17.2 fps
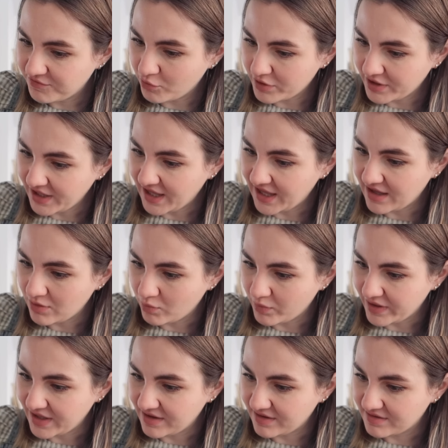4 to 8
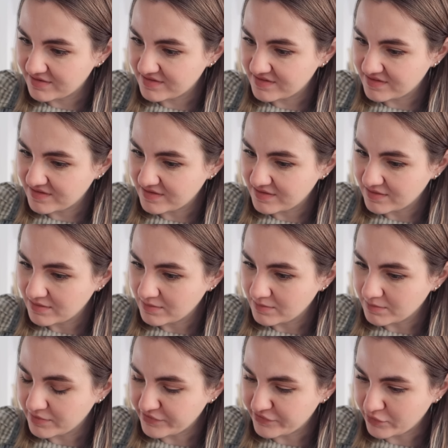weeks
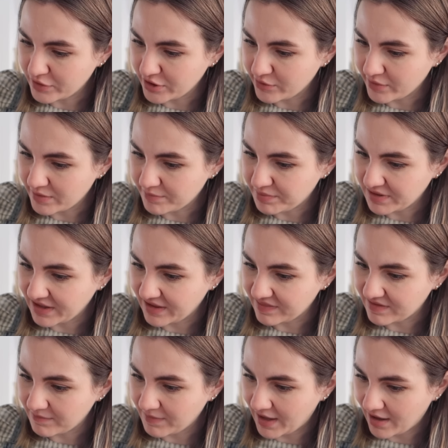before you want to
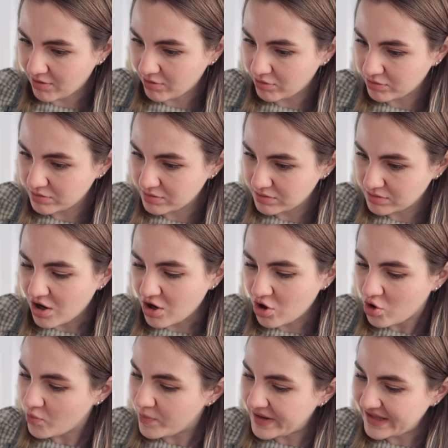plant them out.
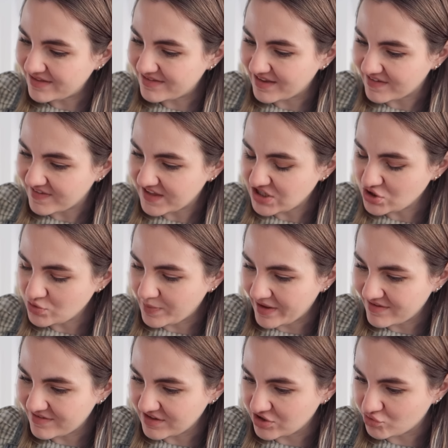Oh, but it says they do
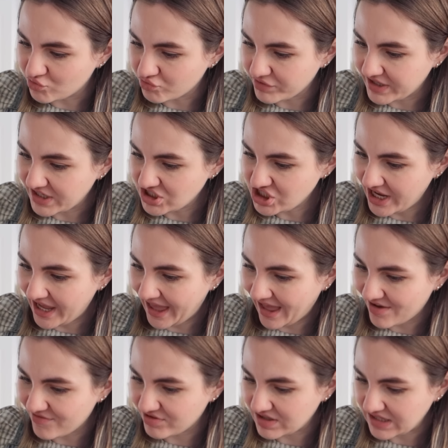best in rich,
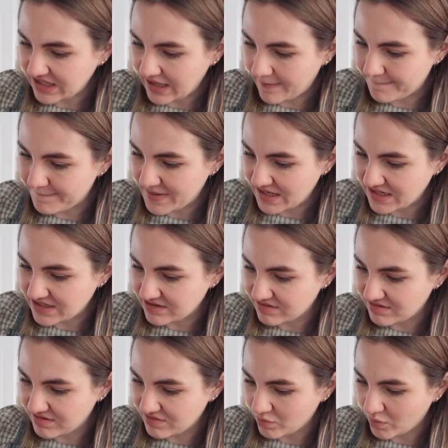heavily
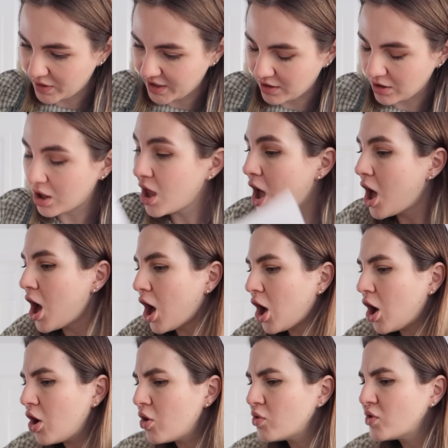amended soil.
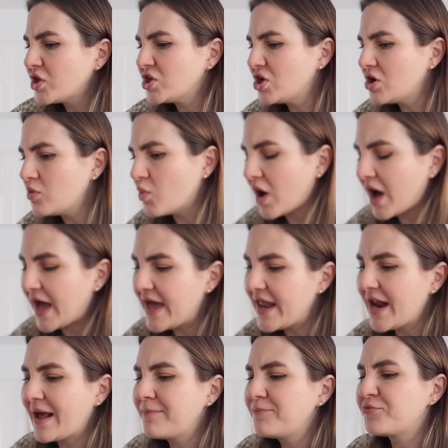Oh, you know
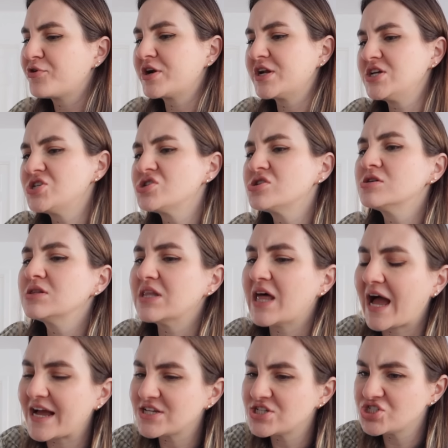what? I'm pretty sure
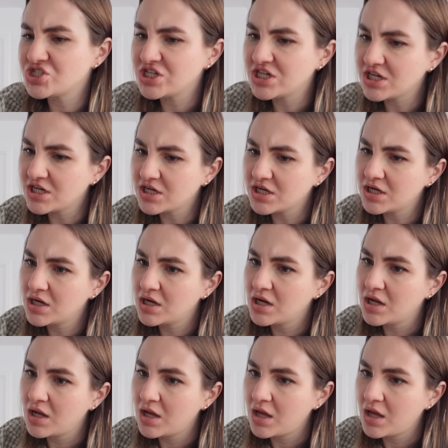last year